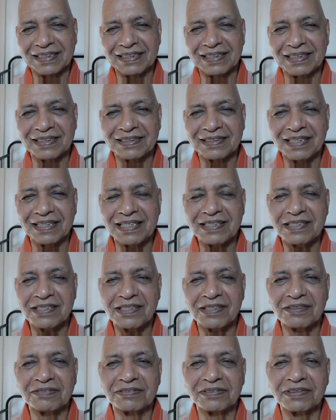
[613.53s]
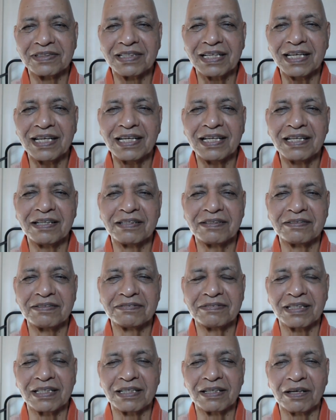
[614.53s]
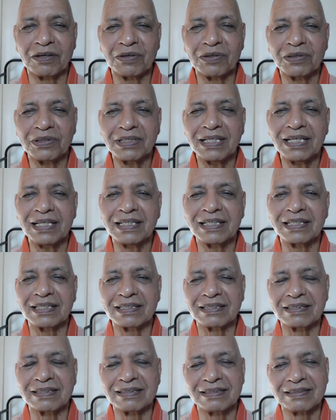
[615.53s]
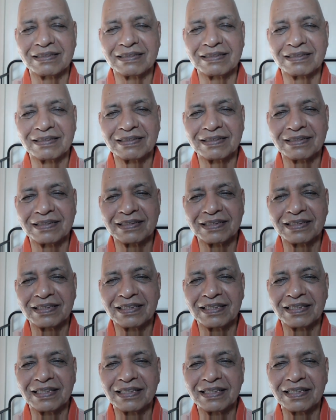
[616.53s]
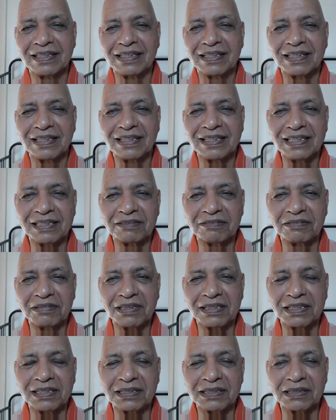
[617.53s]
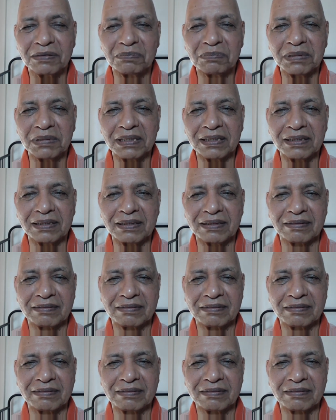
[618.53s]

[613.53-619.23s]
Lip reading: the sense of grief and loneliness, it will disappear.